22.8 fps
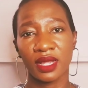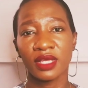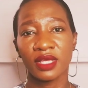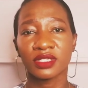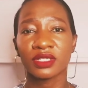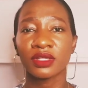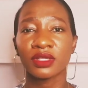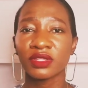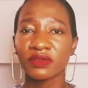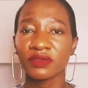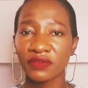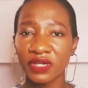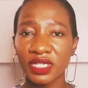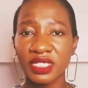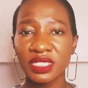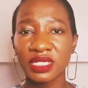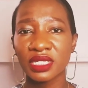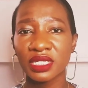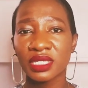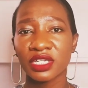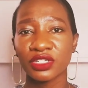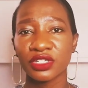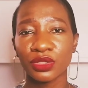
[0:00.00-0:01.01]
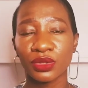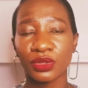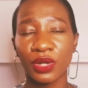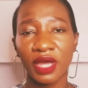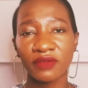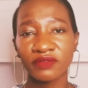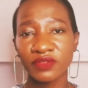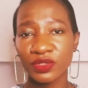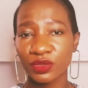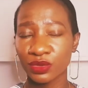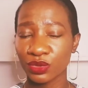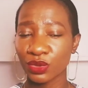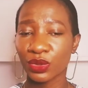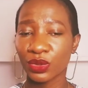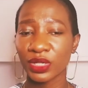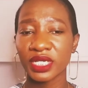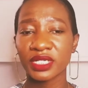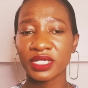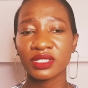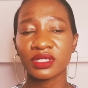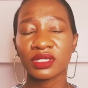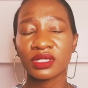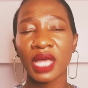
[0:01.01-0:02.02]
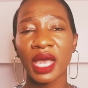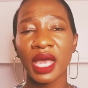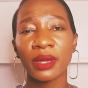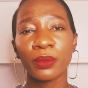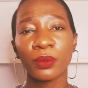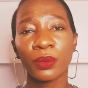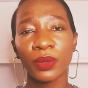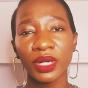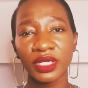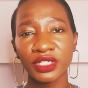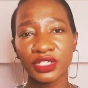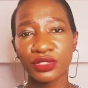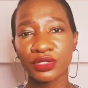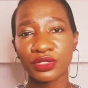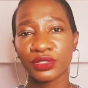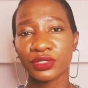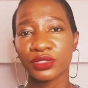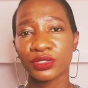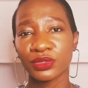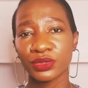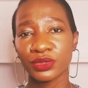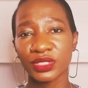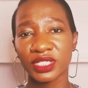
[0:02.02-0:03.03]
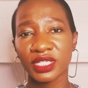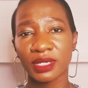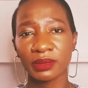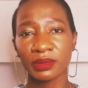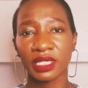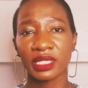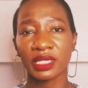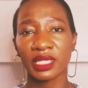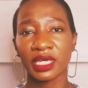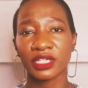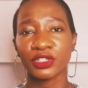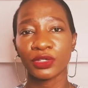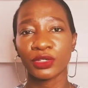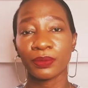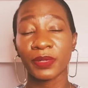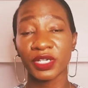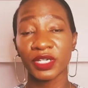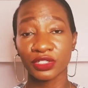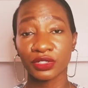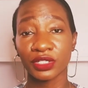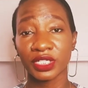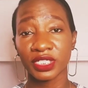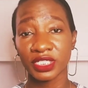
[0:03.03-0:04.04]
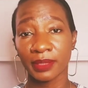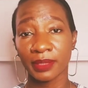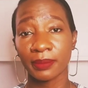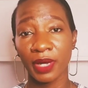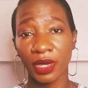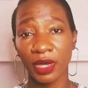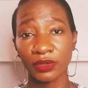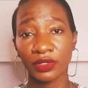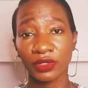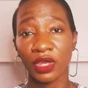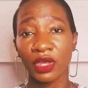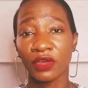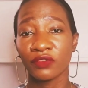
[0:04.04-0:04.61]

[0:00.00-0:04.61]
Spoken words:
So the first thing that you have to know is, I want you to do something that you're passionate about.